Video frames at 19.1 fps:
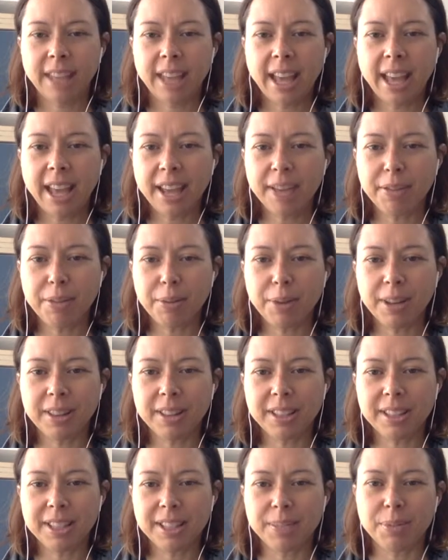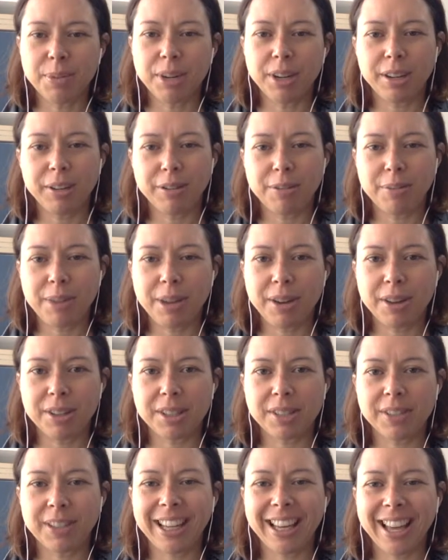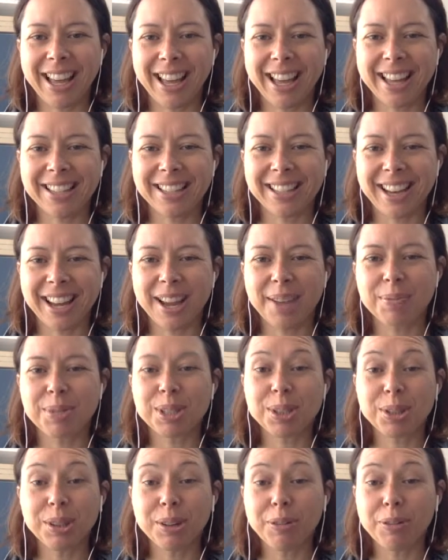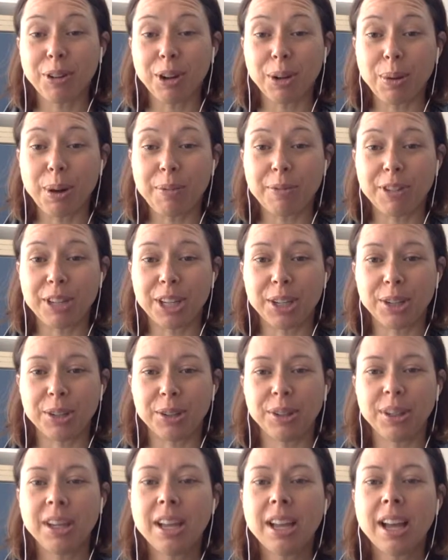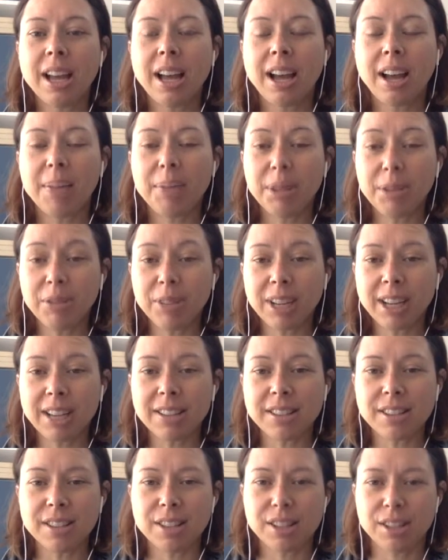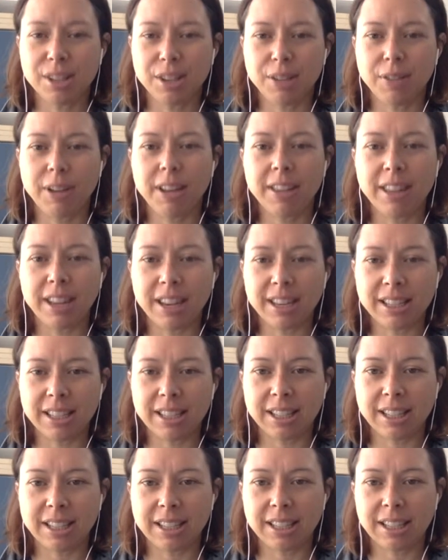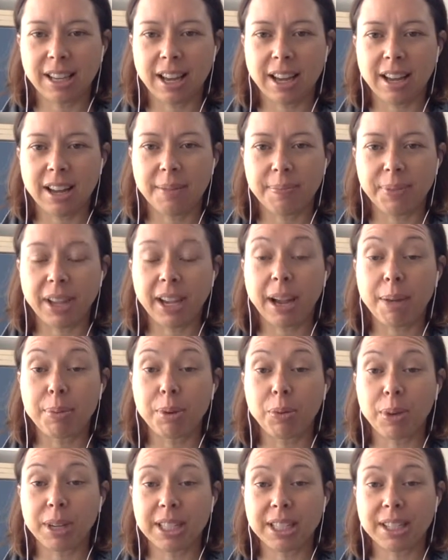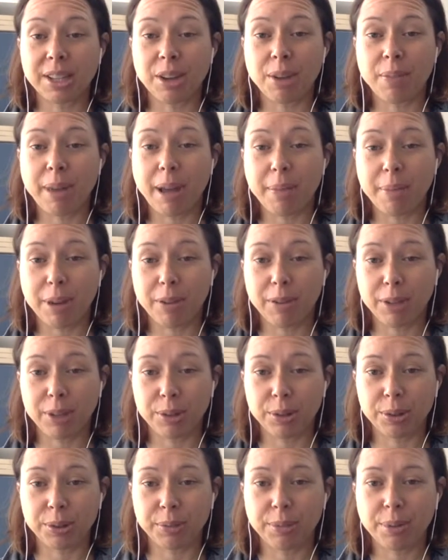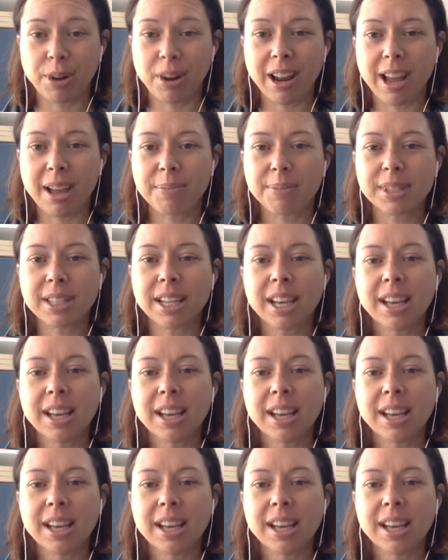Hey everyone, this is Marika from Hemisphere, and today I'm just doing a follow-up video in regards to the survey that I did a couple of weeks ago about pelvic organ prolapse.